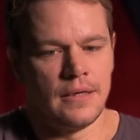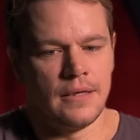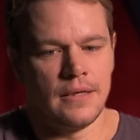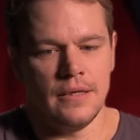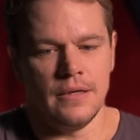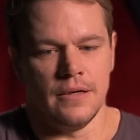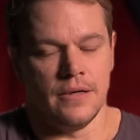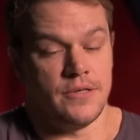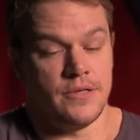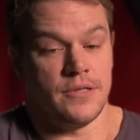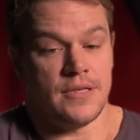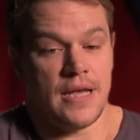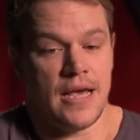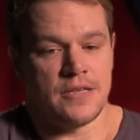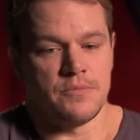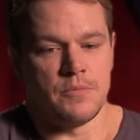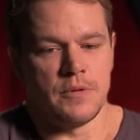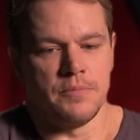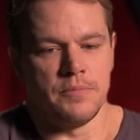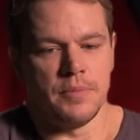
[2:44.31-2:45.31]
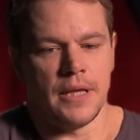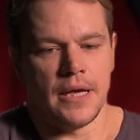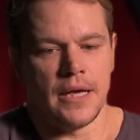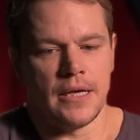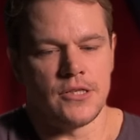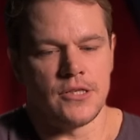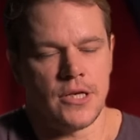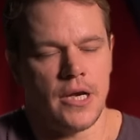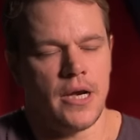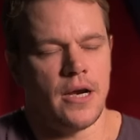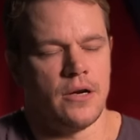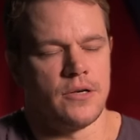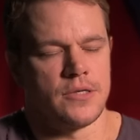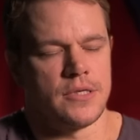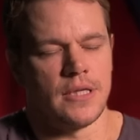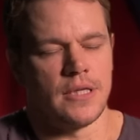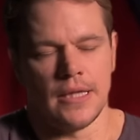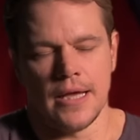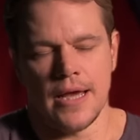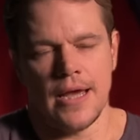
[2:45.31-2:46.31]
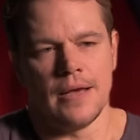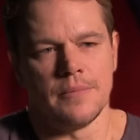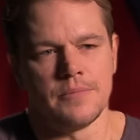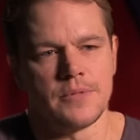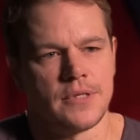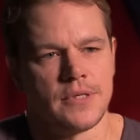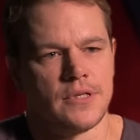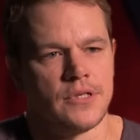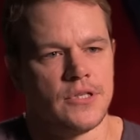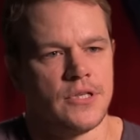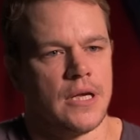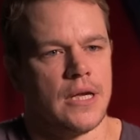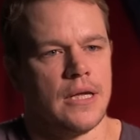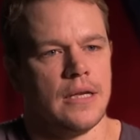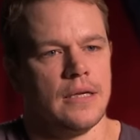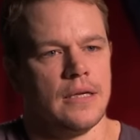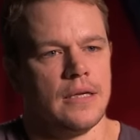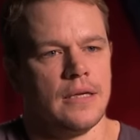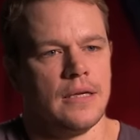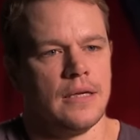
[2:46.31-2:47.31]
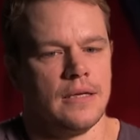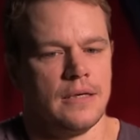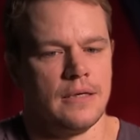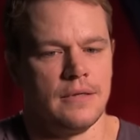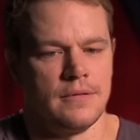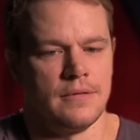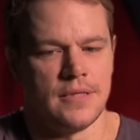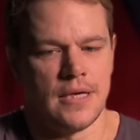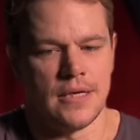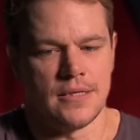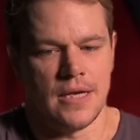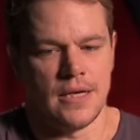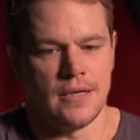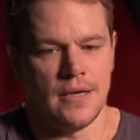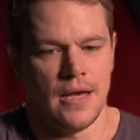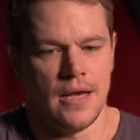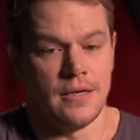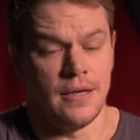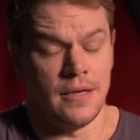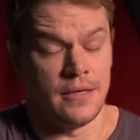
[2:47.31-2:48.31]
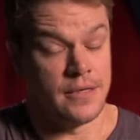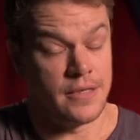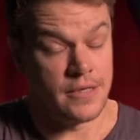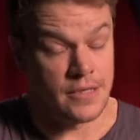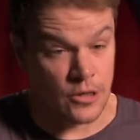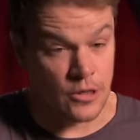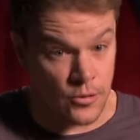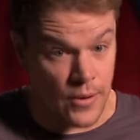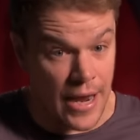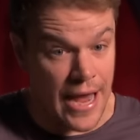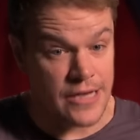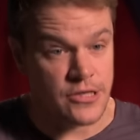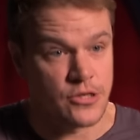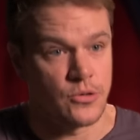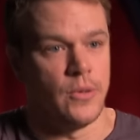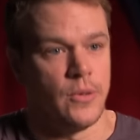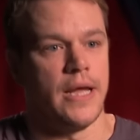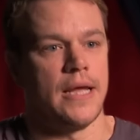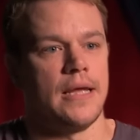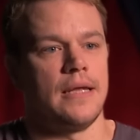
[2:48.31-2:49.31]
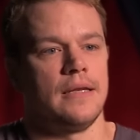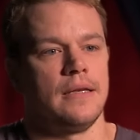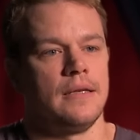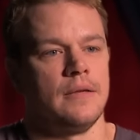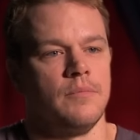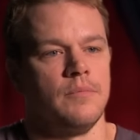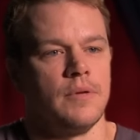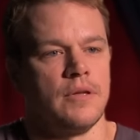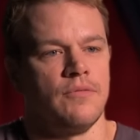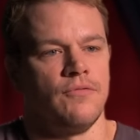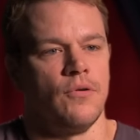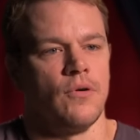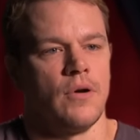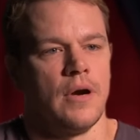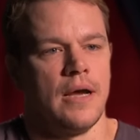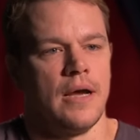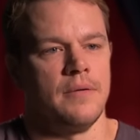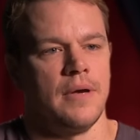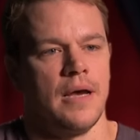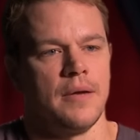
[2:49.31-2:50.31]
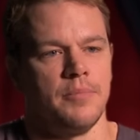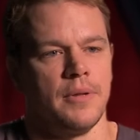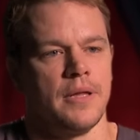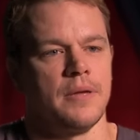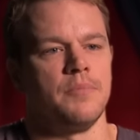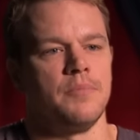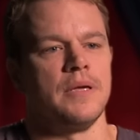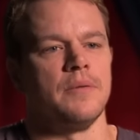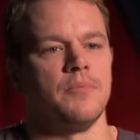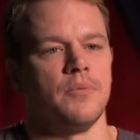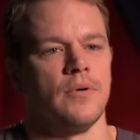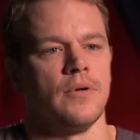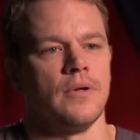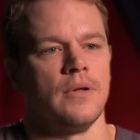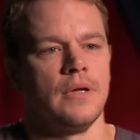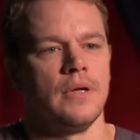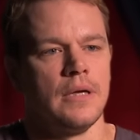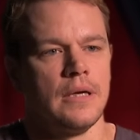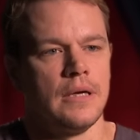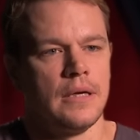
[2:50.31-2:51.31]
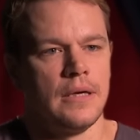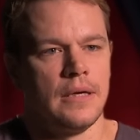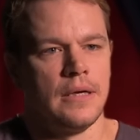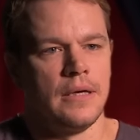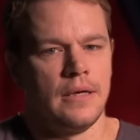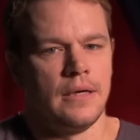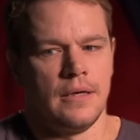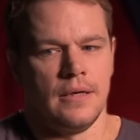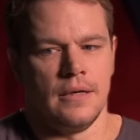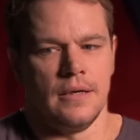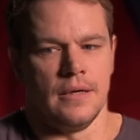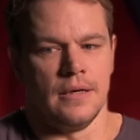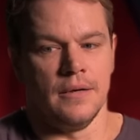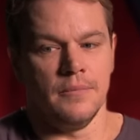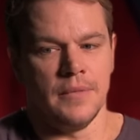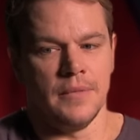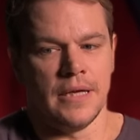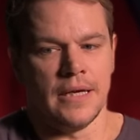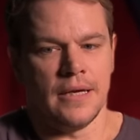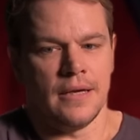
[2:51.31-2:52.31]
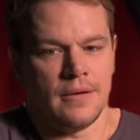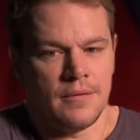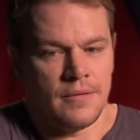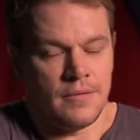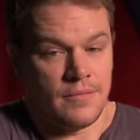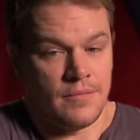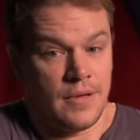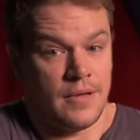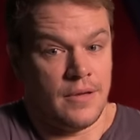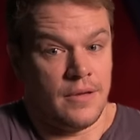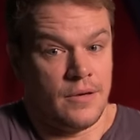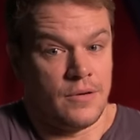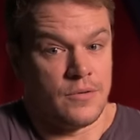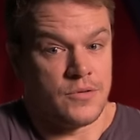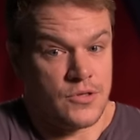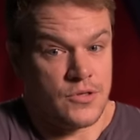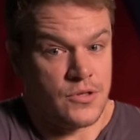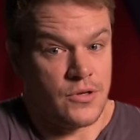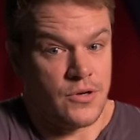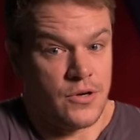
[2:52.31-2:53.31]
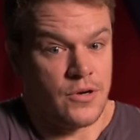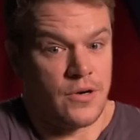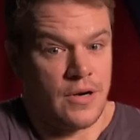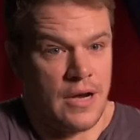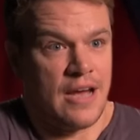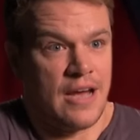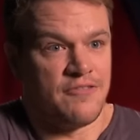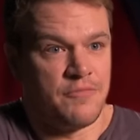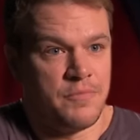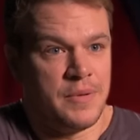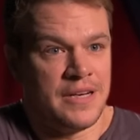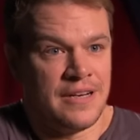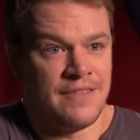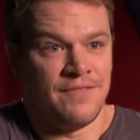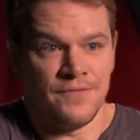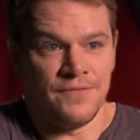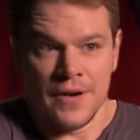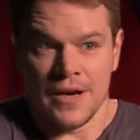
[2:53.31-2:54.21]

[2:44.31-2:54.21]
you know, he just has me play chairs and lamps. And says, I, I, need to graduate before I, I play people. And I'm like, you know, sir, I've been in